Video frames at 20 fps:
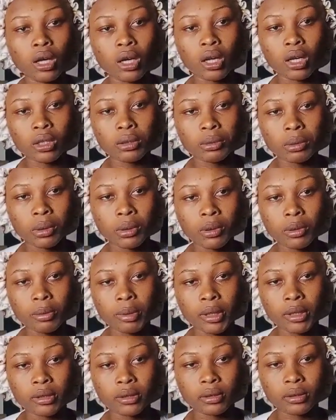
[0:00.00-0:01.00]
Guys, we're going
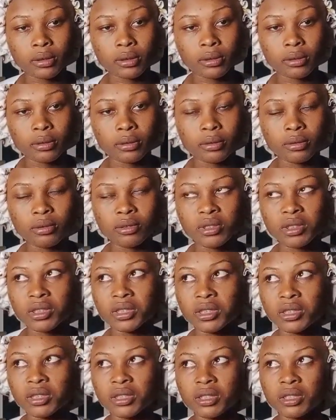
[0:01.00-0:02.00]
back to school.
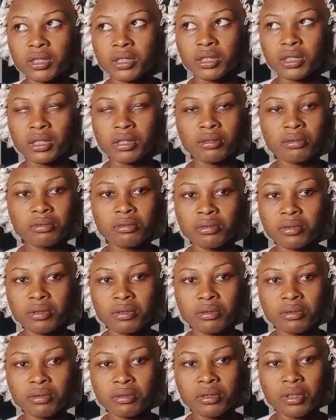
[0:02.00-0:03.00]
Jesus, I don't
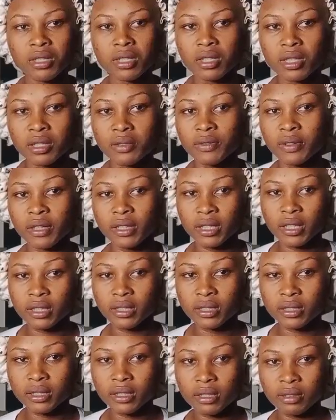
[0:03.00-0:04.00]
know if I
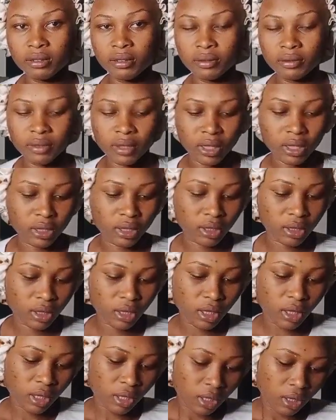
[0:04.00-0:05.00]
like the sound of that.
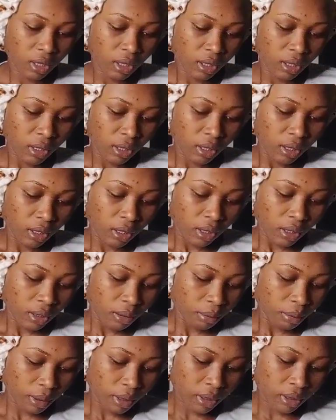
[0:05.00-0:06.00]

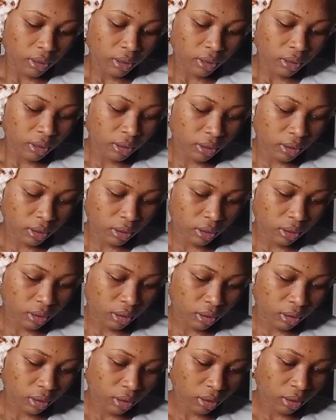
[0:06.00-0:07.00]
But
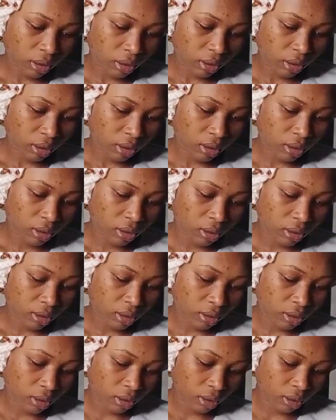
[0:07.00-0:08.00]
I think
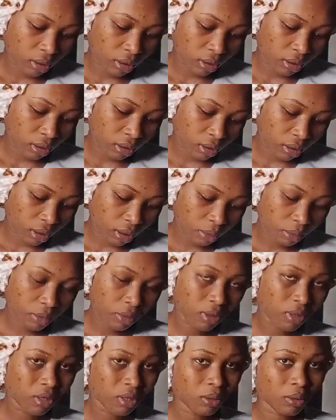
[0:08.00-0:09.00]
today
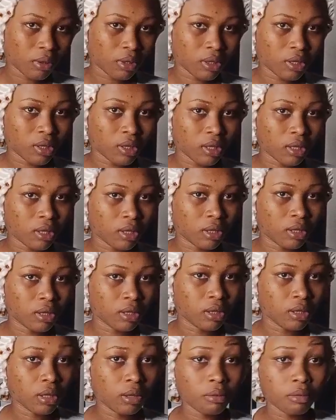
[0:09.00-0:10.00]
is what is
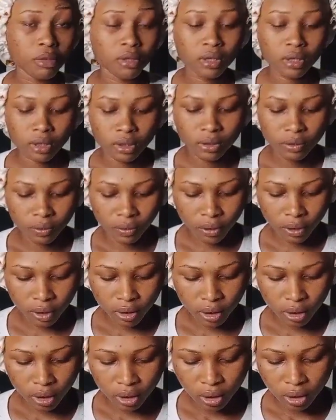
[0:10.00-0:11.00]
Saturday, and today is
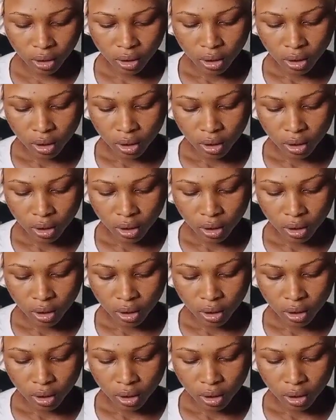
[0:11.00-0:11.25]
Friday.